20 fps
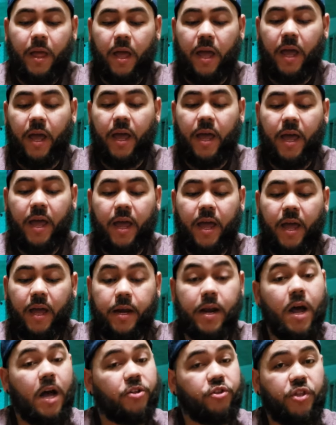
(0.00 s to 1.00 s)
uh,
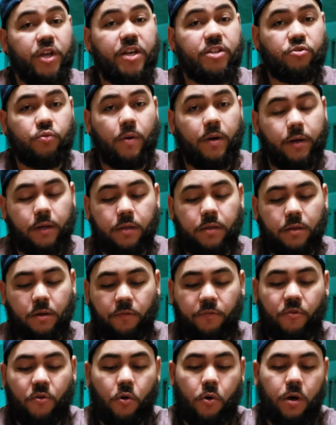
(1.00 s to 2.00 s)
not this one,
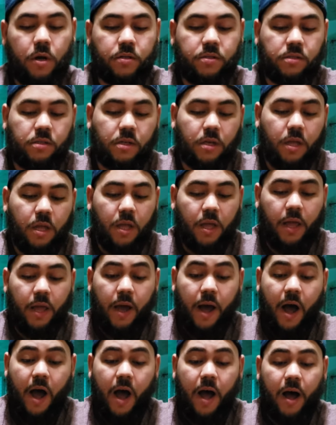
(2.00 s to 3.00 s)
of course,
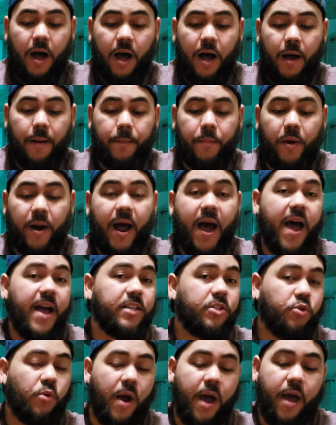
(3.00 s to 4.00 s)
uh, but I
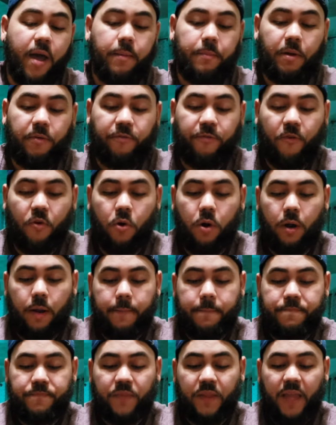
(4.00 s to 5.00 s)
tried
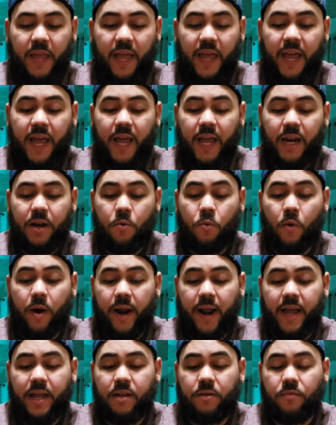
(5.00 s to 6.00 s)
before. And what
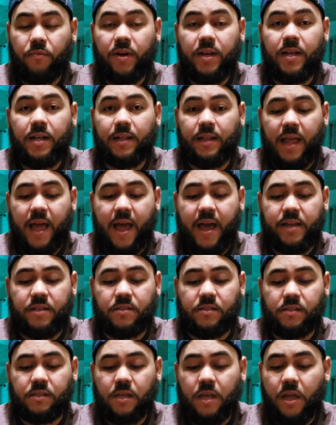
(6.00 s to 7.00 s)
I
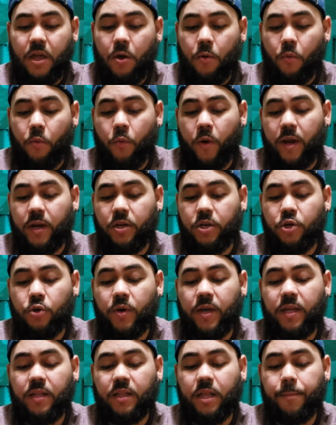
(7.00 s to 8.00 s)
realized when you
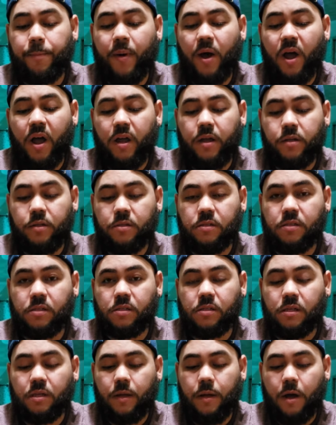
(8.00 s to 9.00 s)
hit the
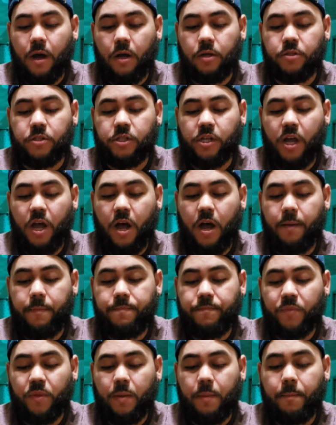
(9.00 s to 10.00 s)
buttons on
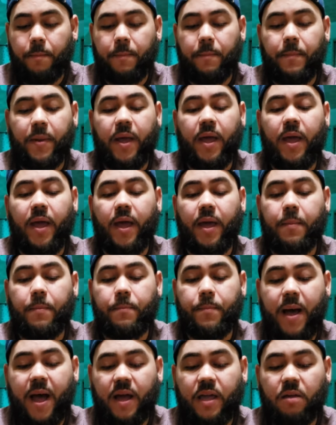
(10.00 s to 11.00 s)
top, uh,
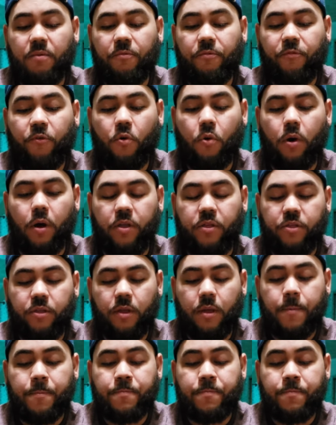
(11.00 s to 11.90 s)
back and forth,